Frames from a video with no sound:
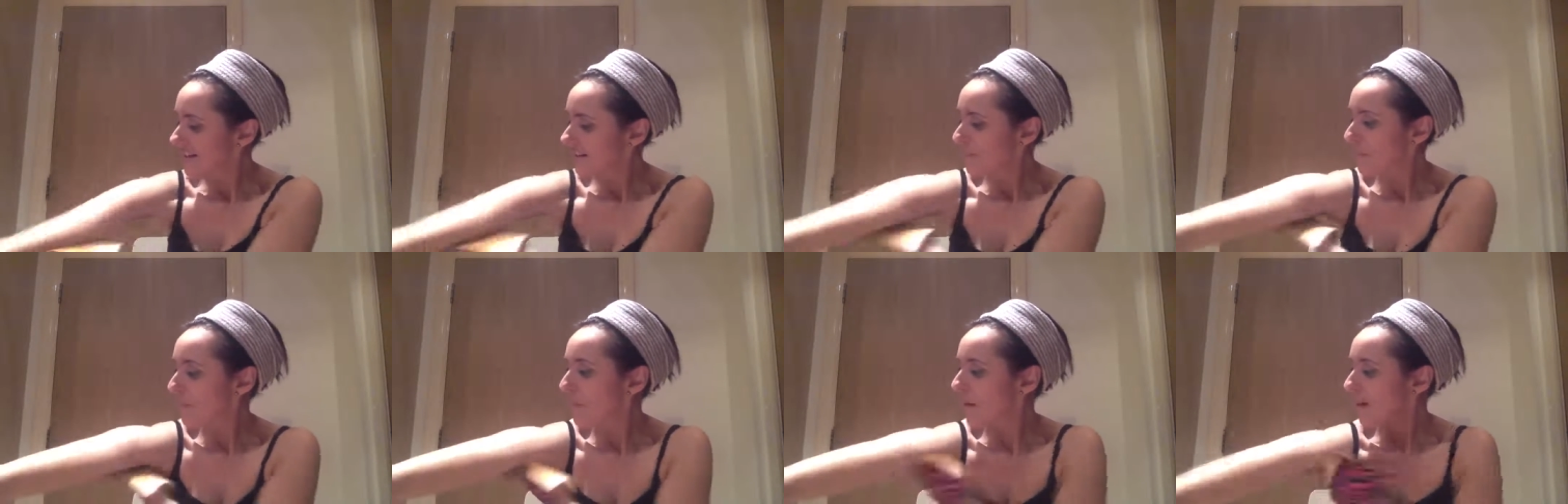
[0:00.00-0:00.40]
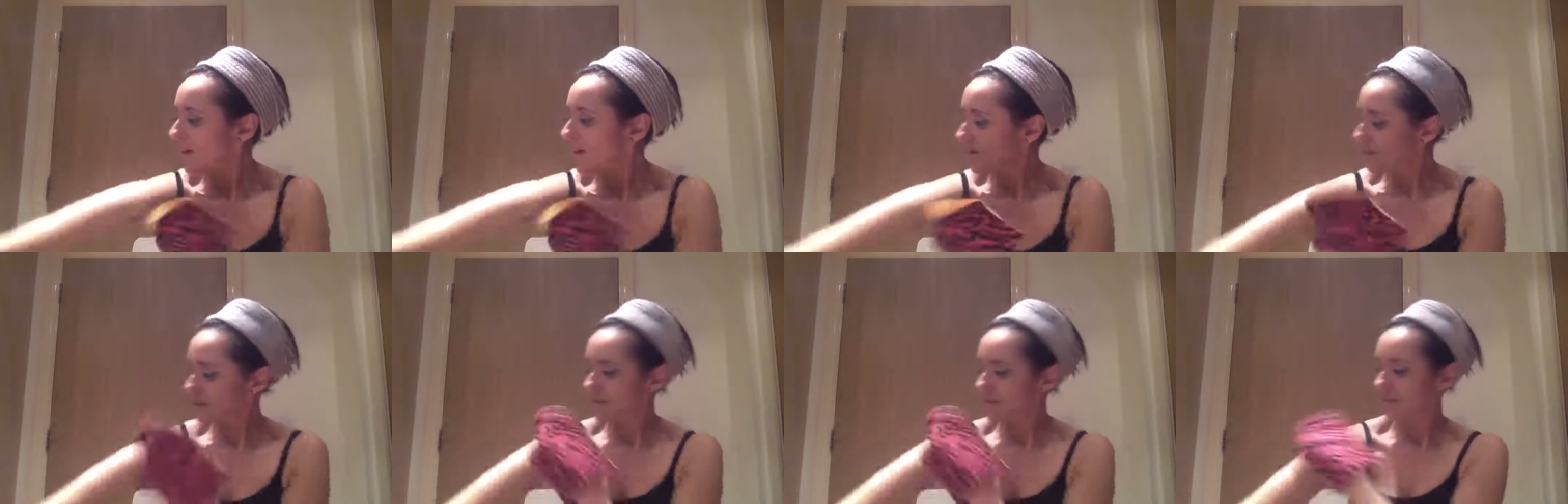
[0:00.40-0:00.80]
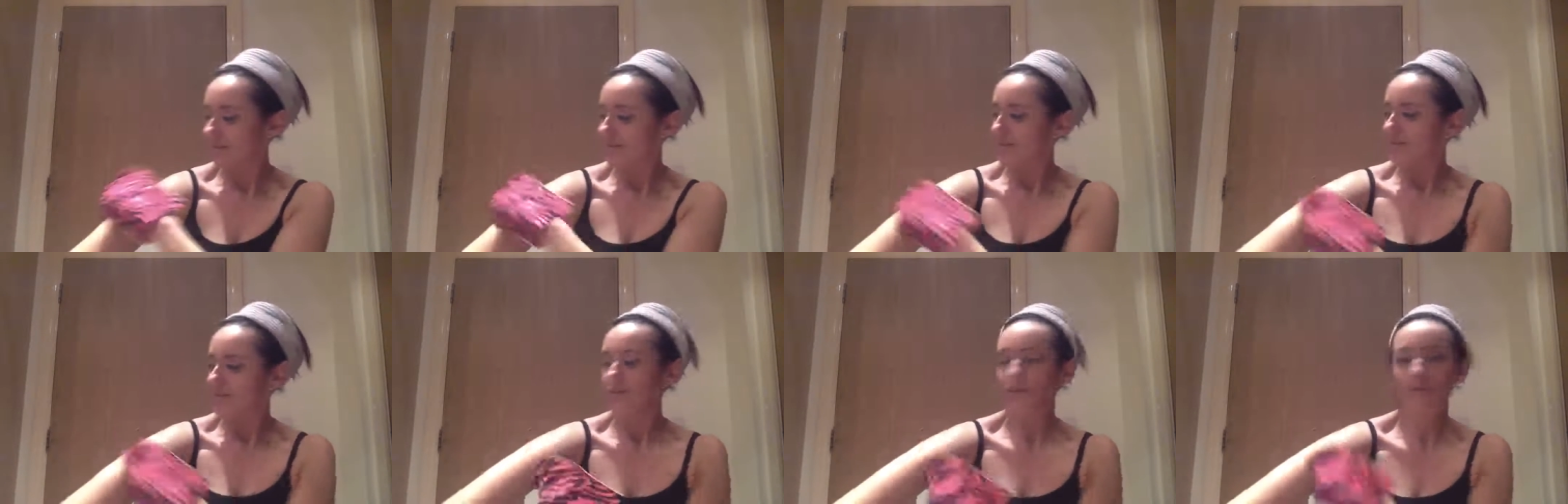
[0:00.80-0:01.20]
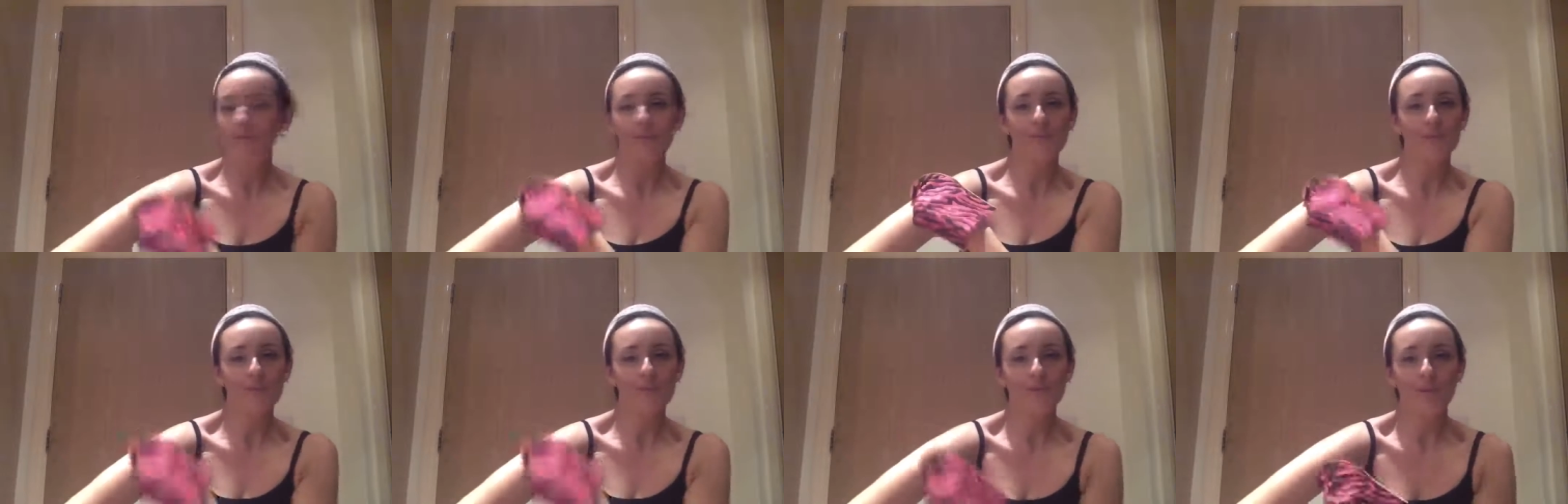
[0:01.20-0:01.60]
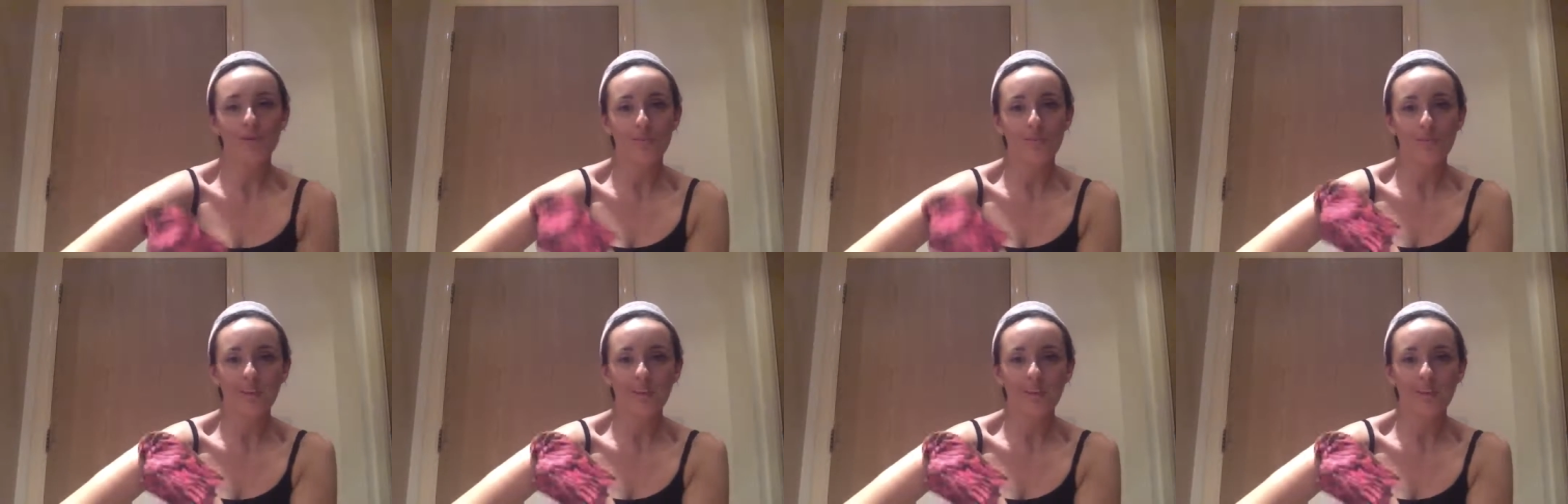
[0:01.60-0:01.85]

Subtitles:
much from the top